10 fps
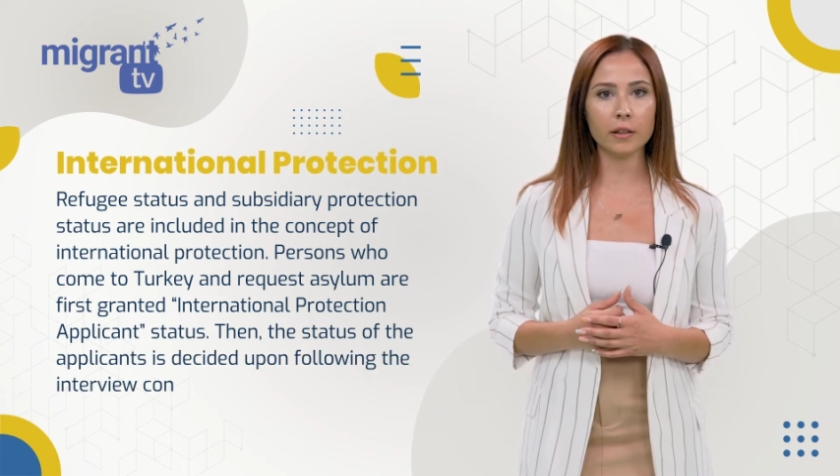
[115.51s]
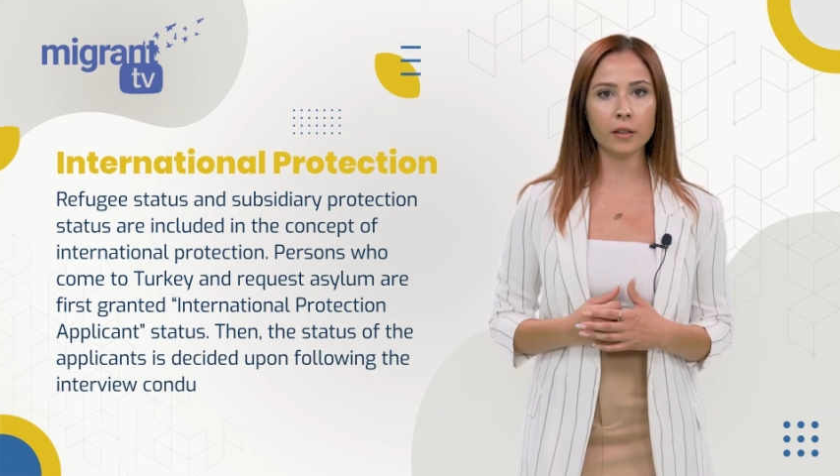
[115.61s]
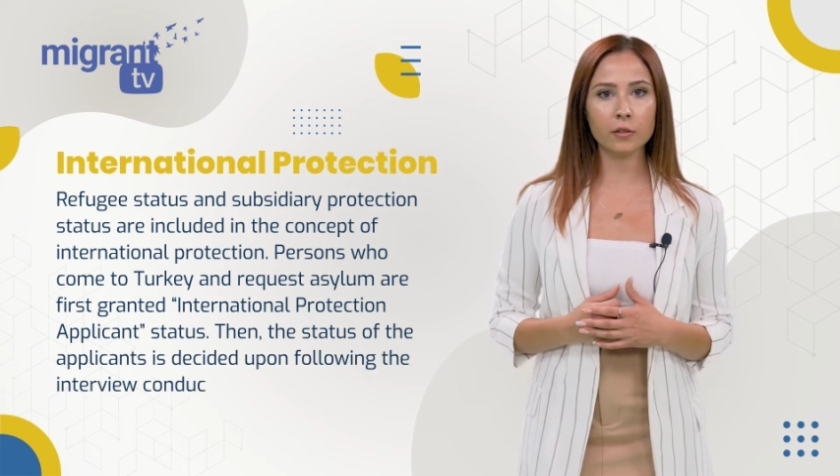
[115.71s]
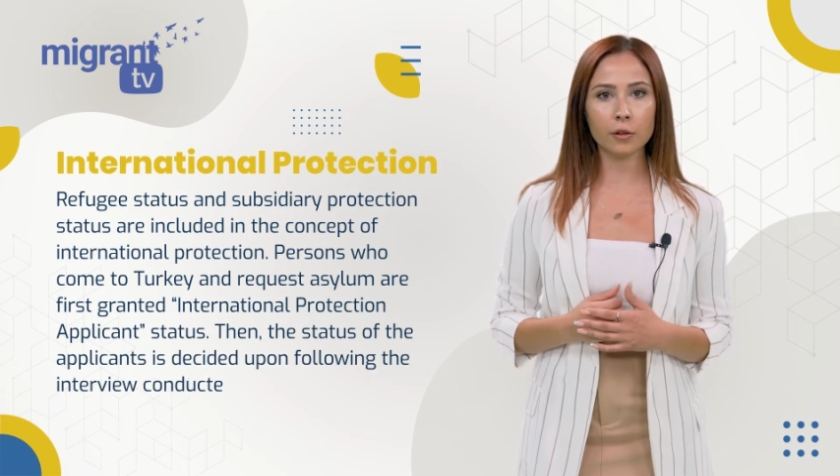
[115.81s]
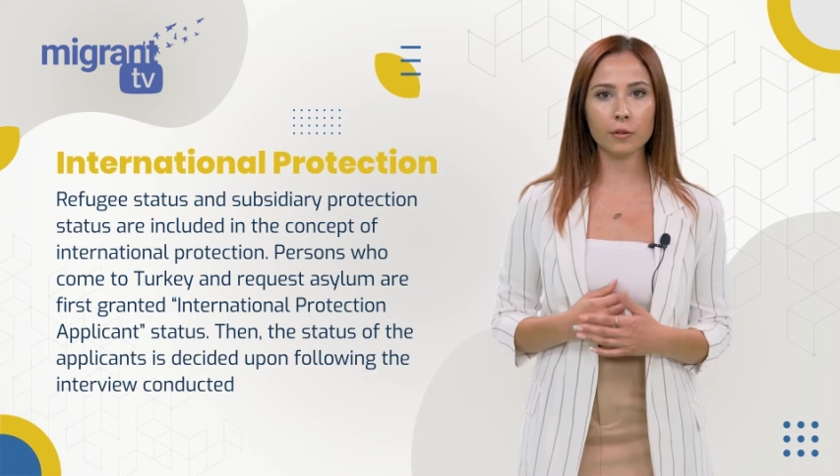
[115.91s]
the
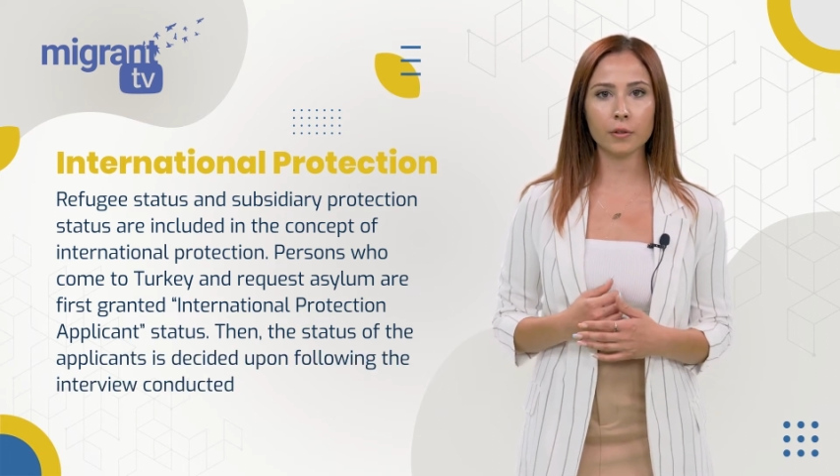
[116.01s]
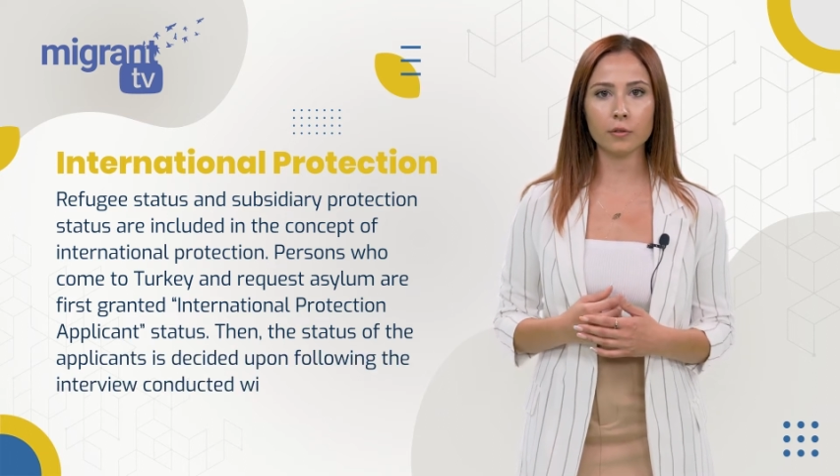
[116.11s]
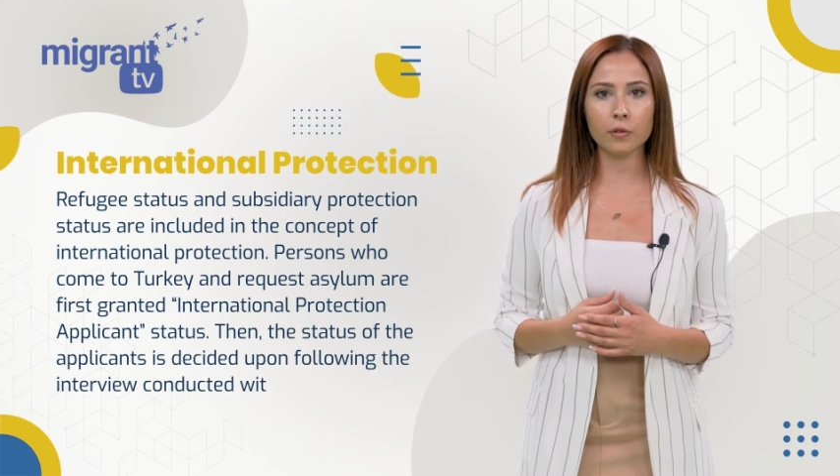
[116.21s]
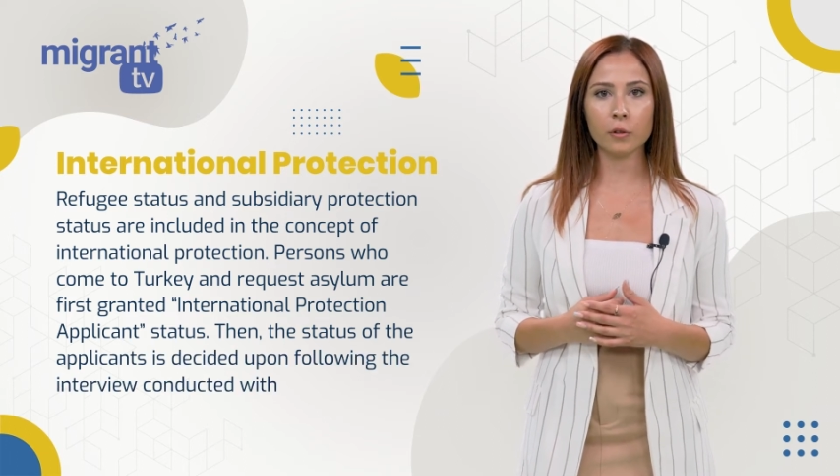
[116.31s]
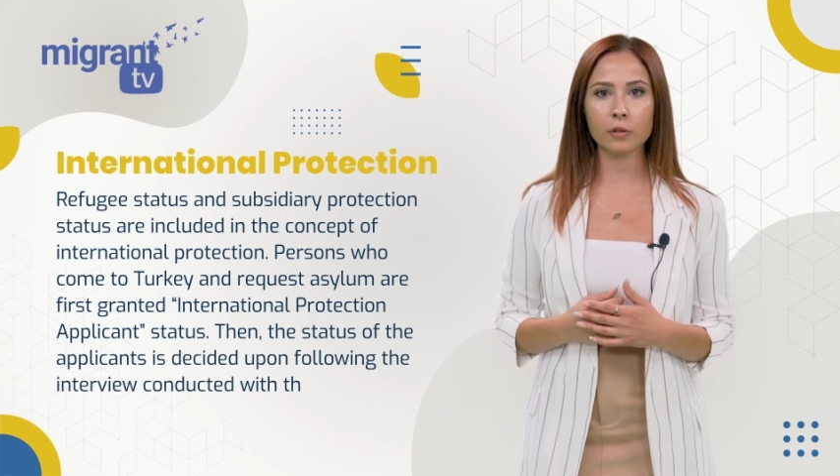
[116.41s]

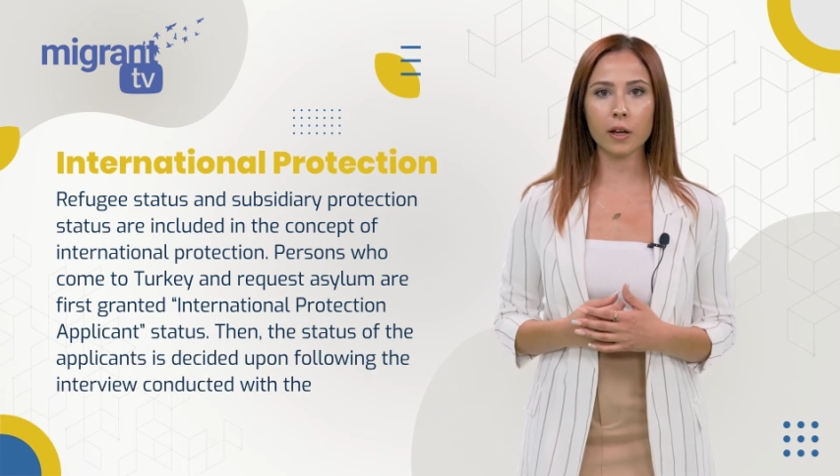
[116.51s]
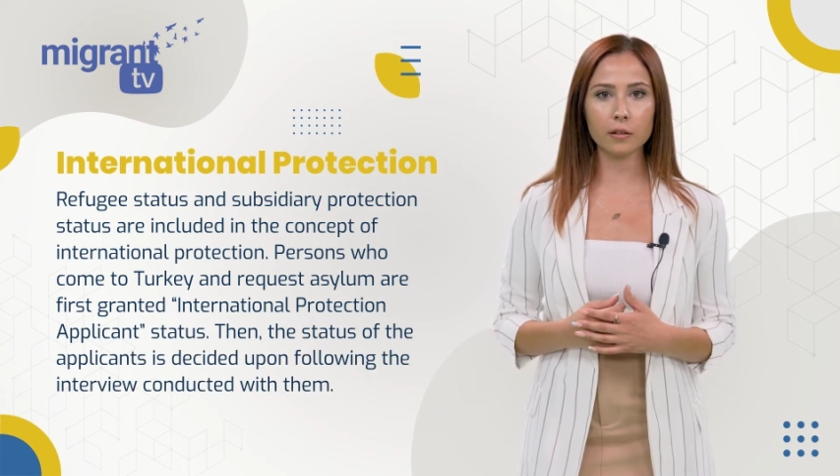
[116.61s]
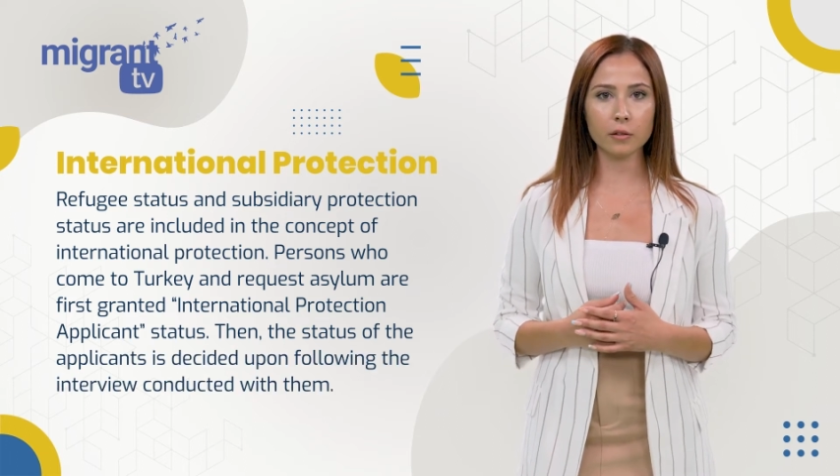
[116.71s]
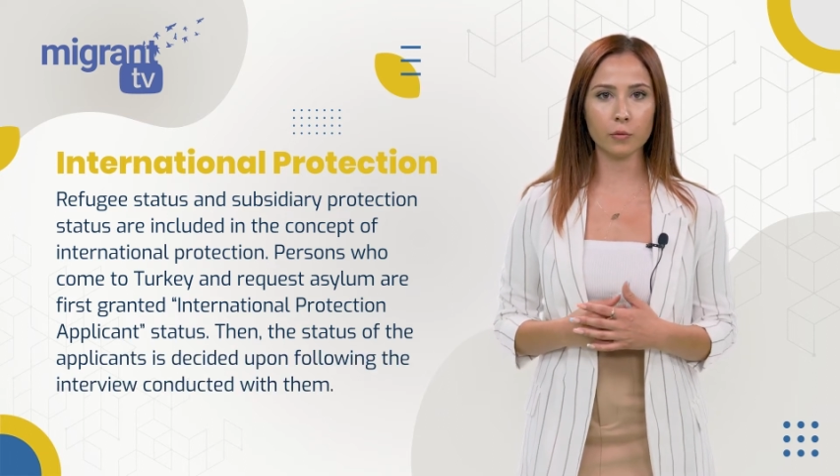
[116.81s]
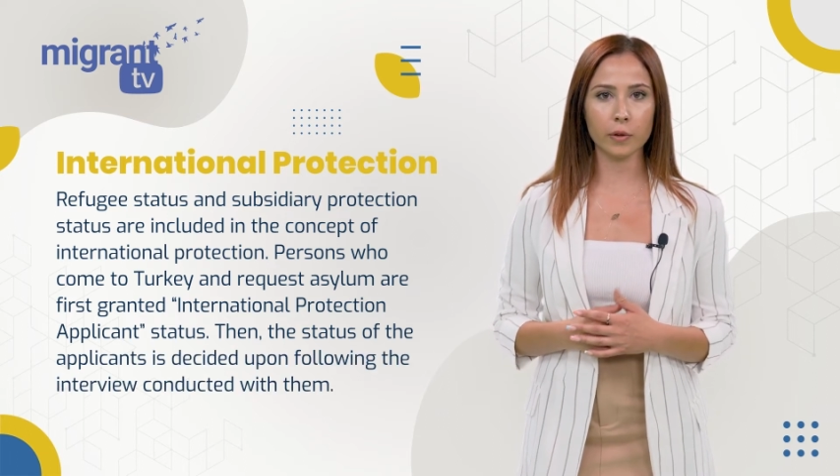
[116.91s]
interview
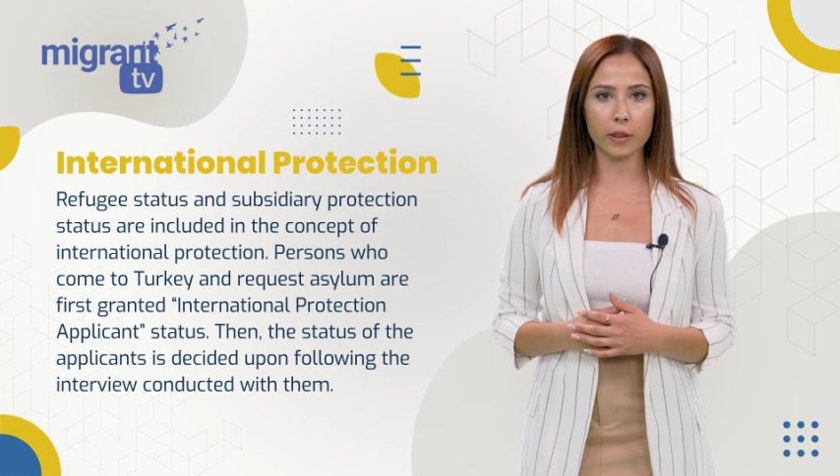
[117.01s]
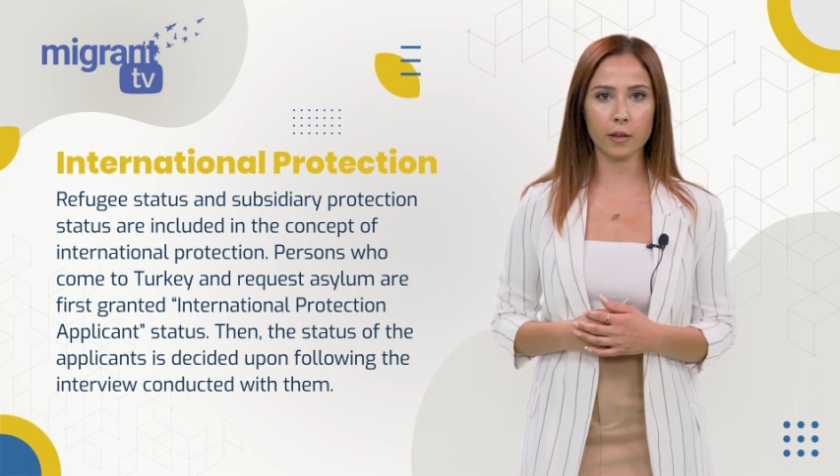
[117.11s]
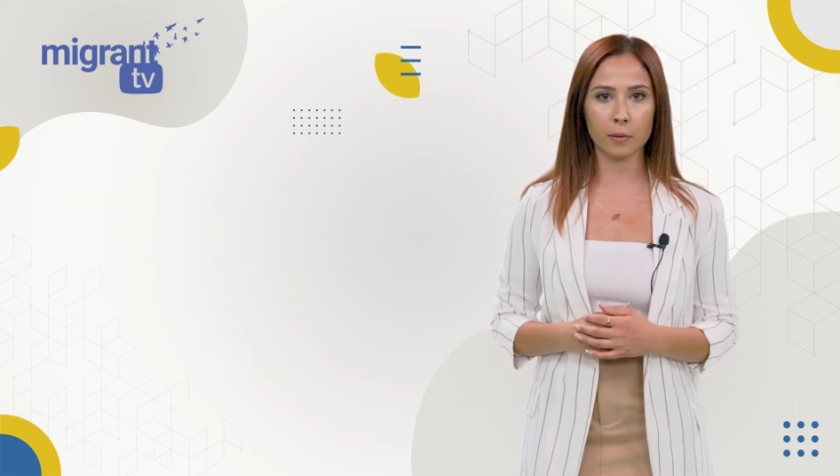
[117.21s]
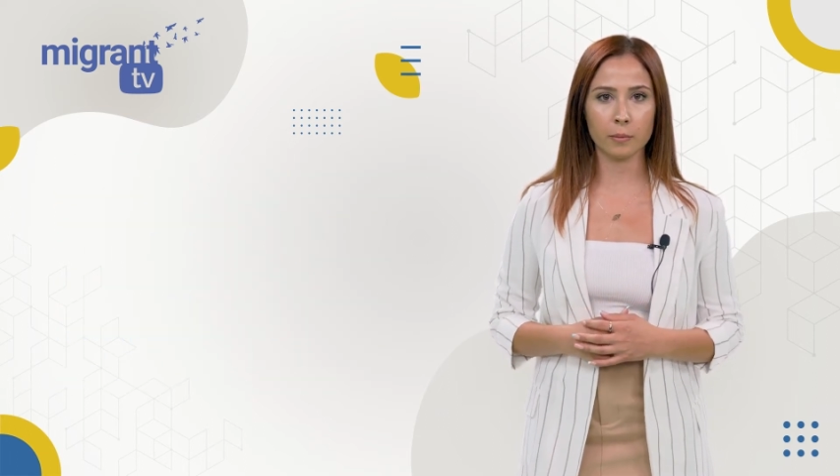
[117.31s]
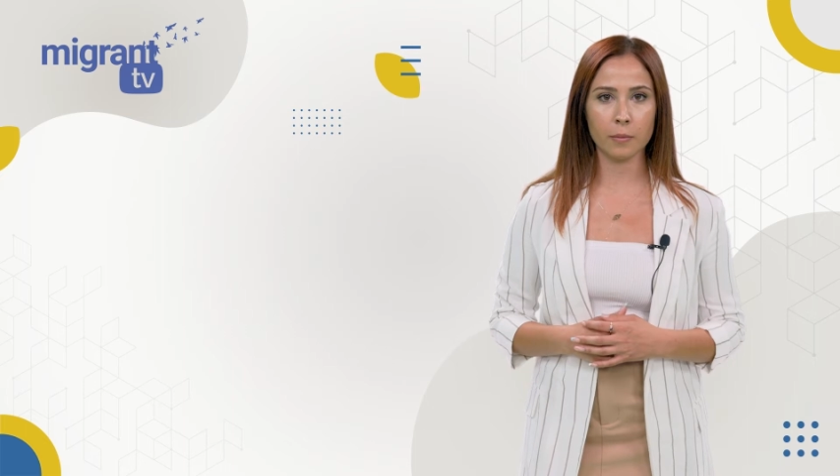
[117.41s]
conducted with
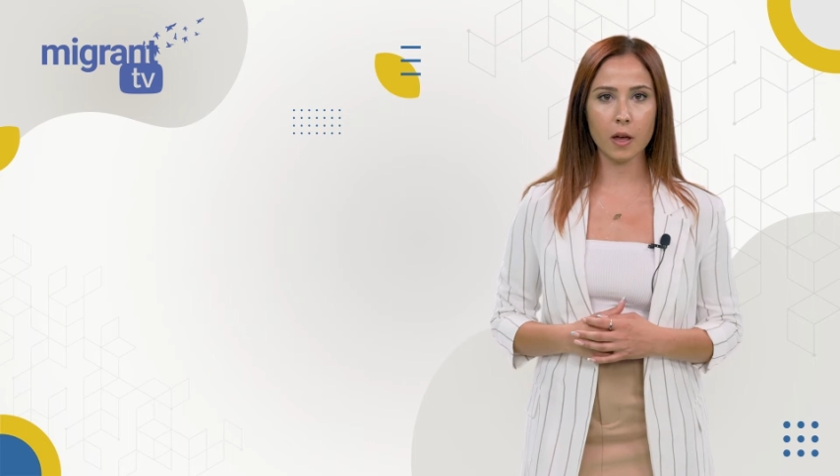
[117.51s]
them.